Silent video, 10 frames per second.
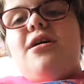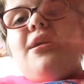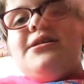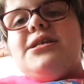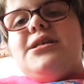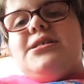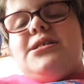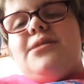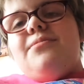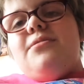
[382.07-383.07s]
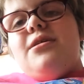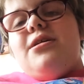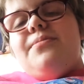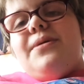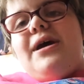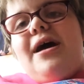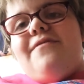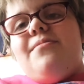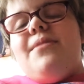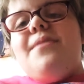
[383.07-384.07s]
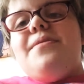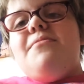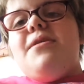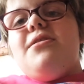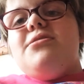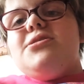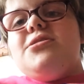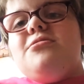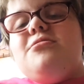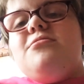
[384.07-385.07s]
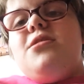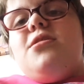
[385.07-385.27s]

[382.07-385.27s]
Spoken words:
ideas that I'm going to be having. Maybe we could do